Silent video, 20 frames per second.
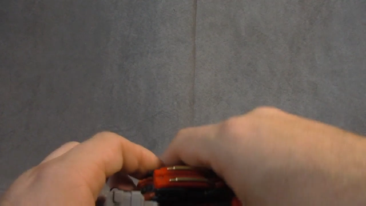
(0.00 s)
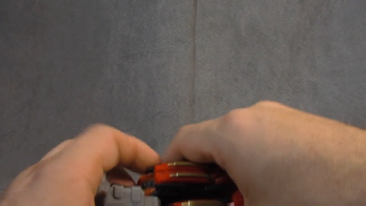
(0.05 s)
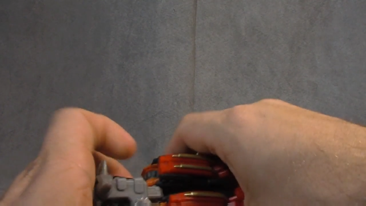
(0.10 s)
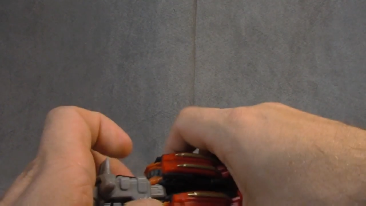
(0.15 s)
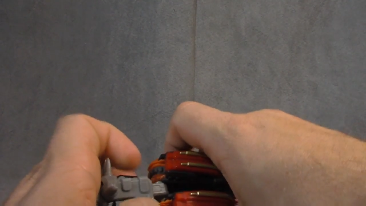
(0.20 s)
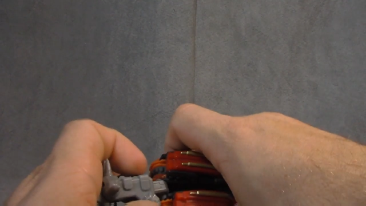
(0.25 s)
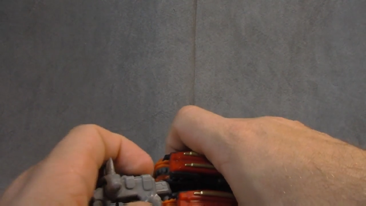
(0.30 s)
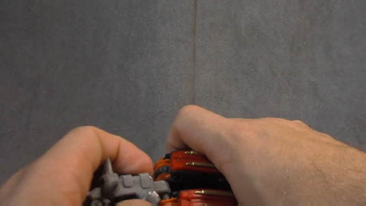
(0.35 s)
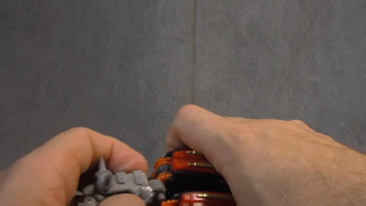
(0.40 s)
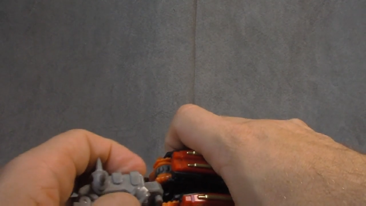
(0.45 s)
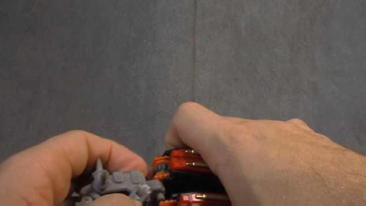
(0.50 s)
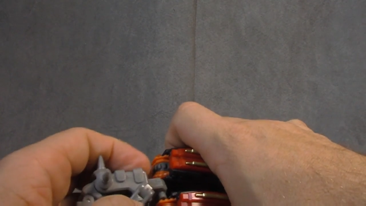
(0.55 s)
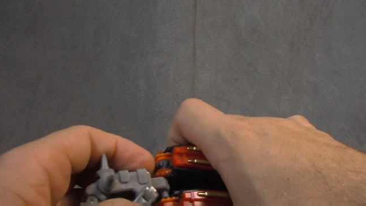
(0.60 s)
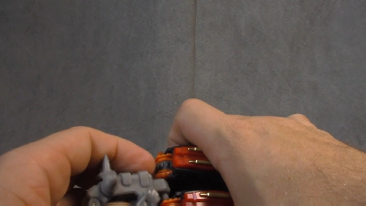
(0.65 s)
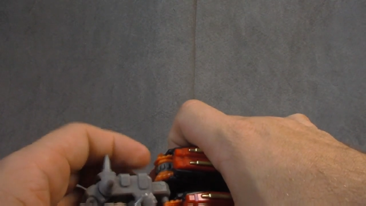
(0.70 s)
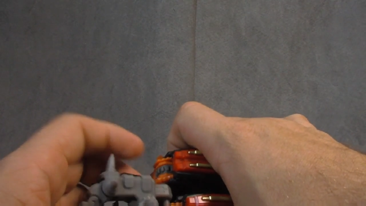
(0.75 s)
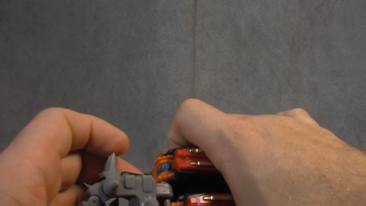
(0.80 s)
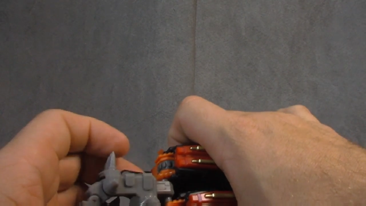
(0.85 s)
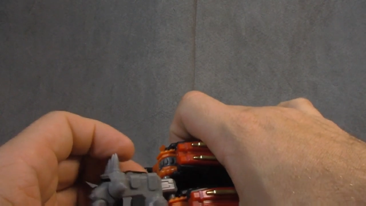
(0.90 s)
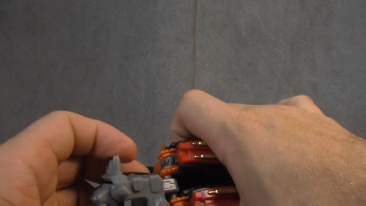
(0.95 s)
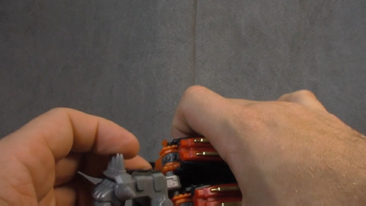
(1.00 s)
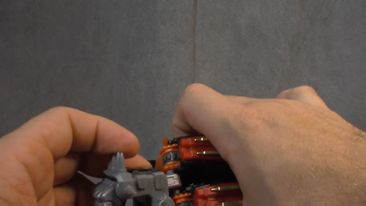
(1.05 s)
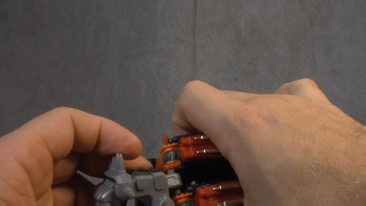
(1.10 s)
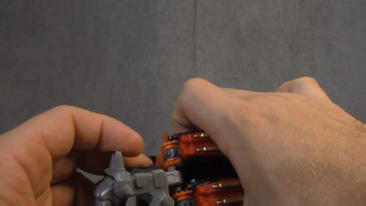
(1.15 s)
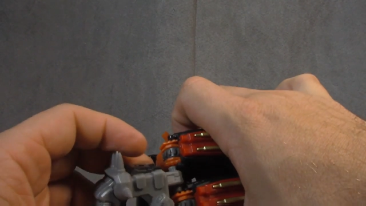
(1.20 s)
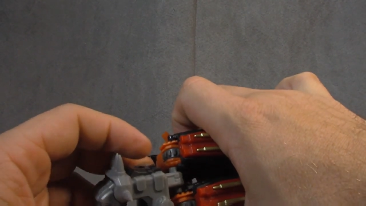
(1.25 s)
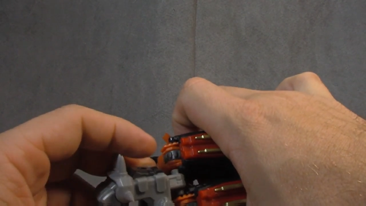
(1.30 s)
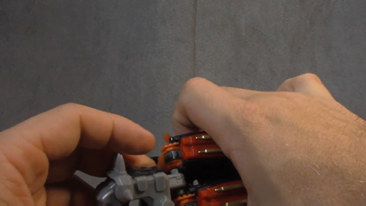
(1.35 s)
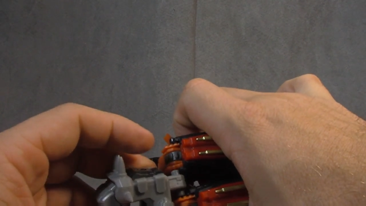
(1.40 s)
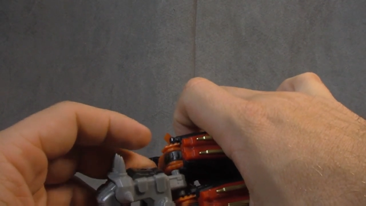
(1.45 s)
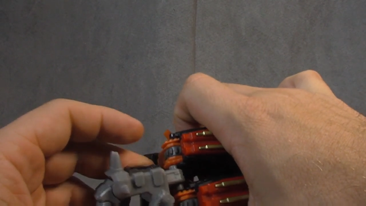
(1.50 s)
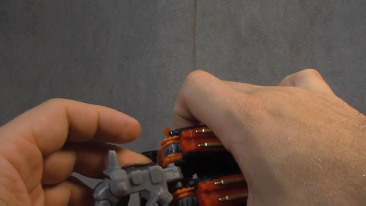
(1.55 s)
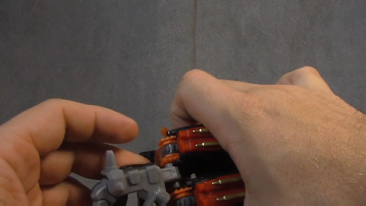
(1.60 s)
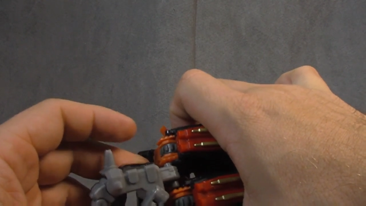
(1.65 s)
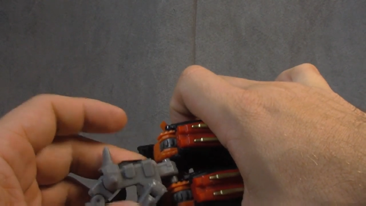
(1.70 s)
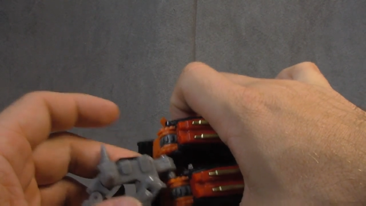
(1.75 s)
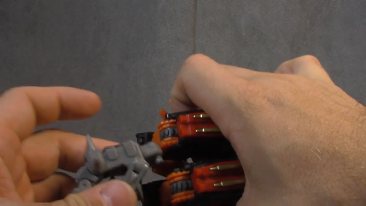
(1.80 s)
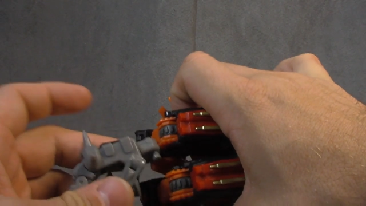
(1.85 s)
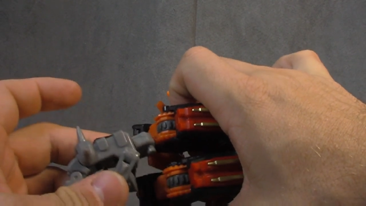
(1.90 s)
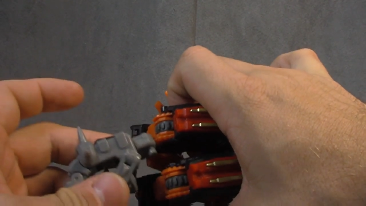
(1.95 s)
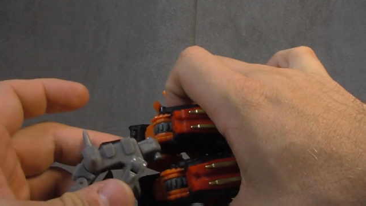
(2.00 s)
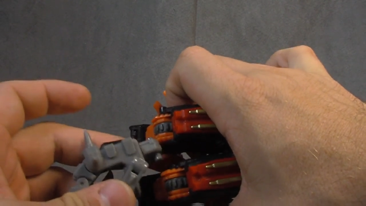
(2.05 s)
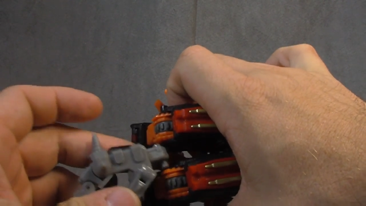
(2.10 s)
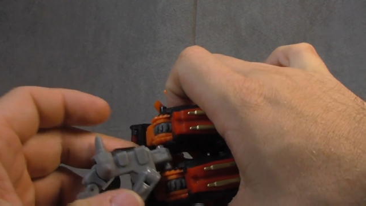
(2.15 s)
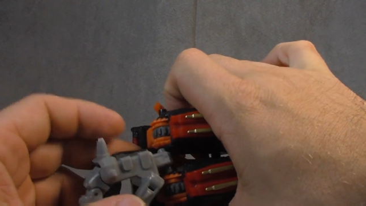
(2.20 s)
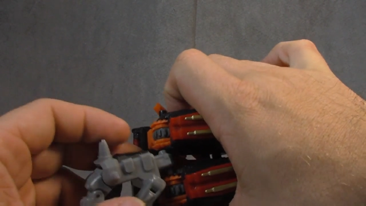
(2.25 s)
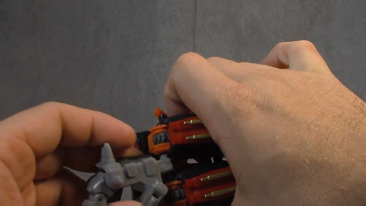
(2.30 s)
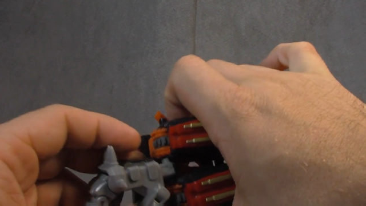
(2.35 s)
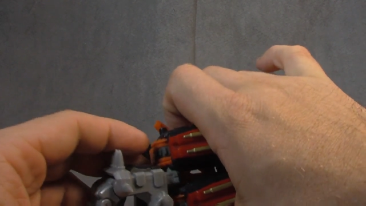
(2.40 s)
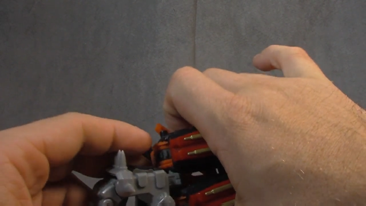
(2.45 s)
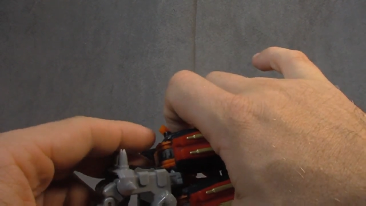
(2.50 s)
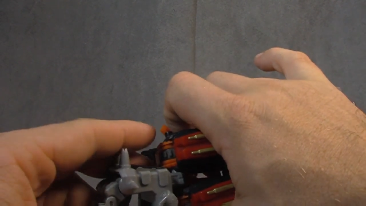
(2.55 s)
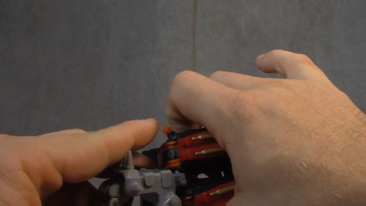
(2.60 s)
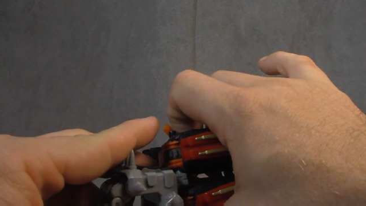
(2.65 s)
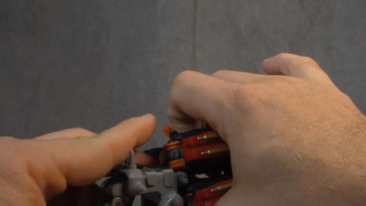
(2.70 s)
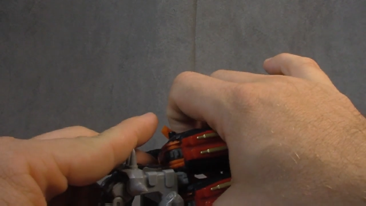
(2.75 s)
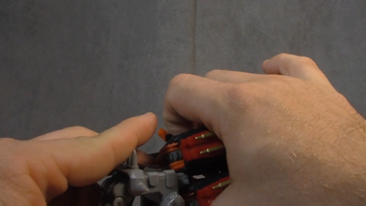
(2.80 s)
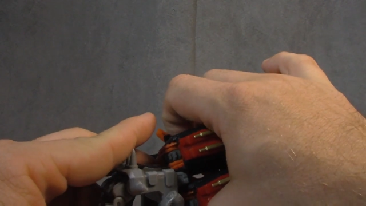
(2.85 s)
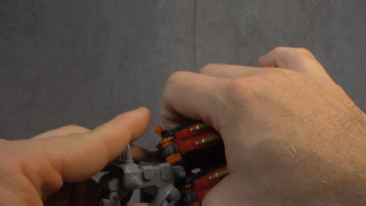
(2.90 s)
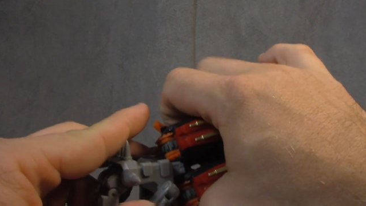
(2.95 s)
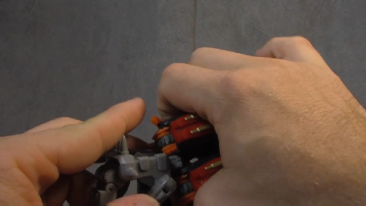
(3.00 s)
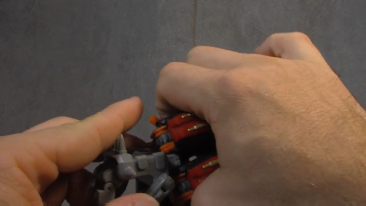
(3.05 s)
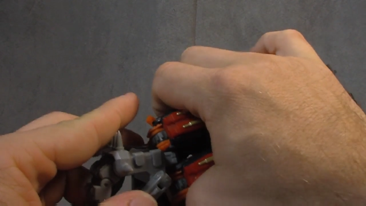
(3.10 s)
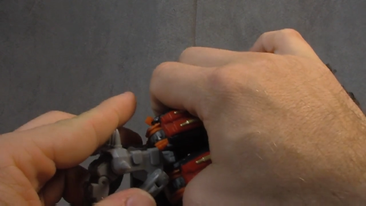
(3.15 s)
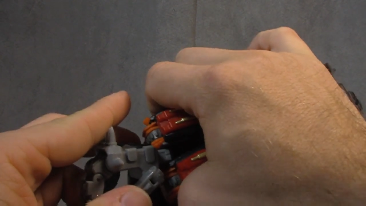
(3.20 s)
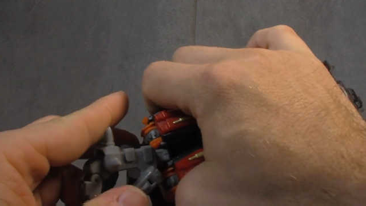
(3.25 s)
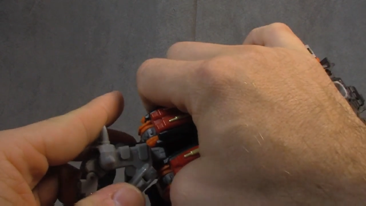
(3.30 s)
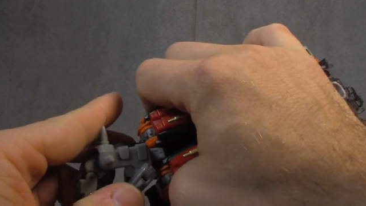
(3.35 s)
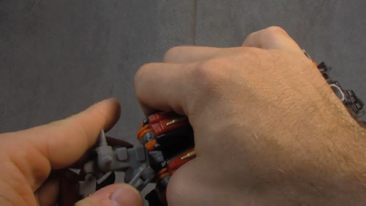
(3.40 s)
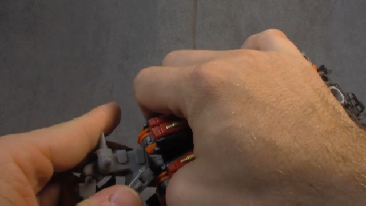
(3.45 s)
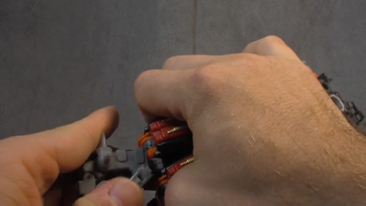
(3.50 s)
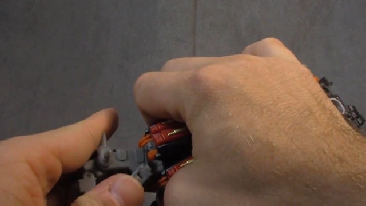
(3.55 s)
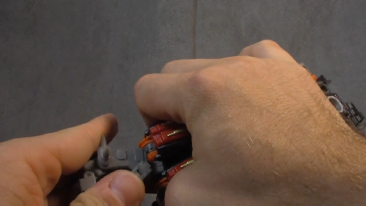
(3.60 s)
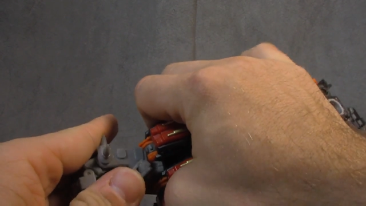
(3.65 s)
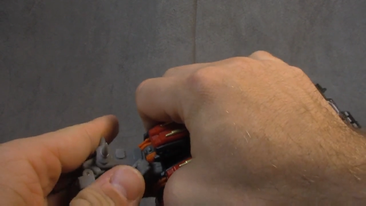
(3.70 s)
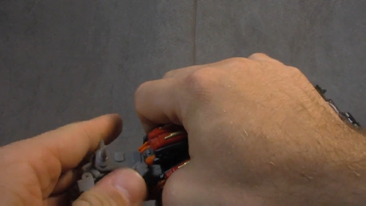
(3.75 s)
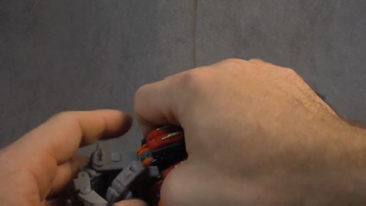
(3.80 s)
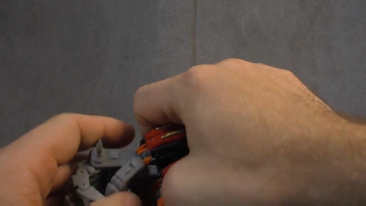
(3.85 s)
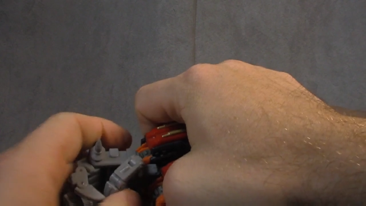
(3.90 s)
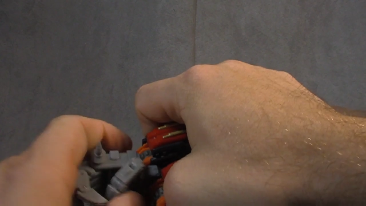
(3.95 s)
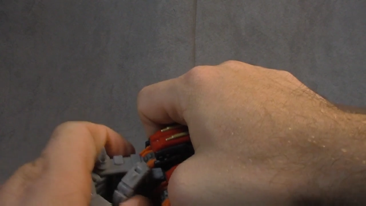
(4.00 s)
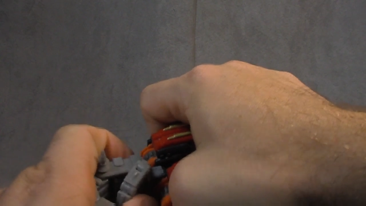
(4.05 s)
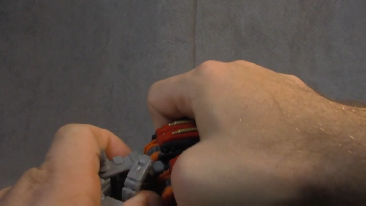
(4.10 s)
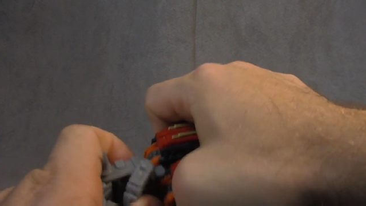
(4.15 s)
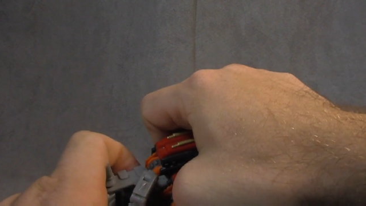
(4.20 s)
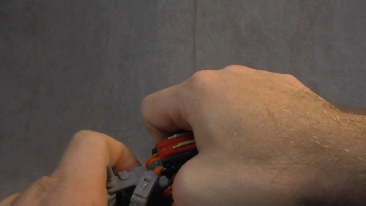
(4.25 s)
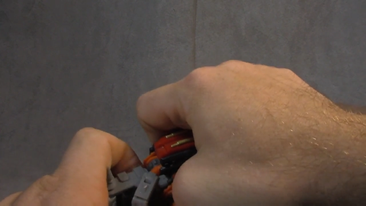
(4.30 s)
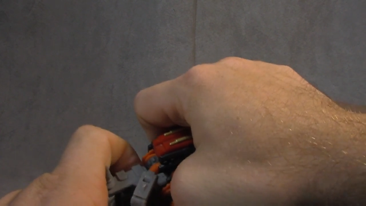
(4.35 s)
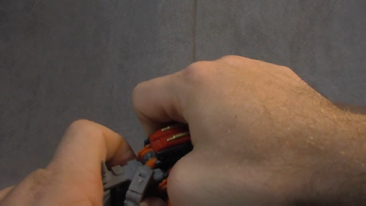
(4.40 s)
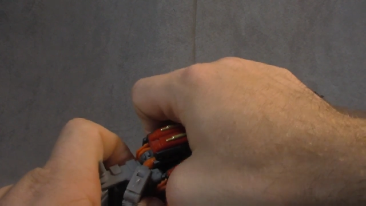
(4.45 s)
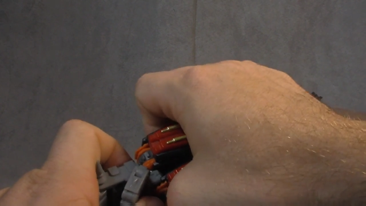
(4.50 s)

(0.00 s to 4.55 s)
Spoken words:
Nobody's mouth can be seen.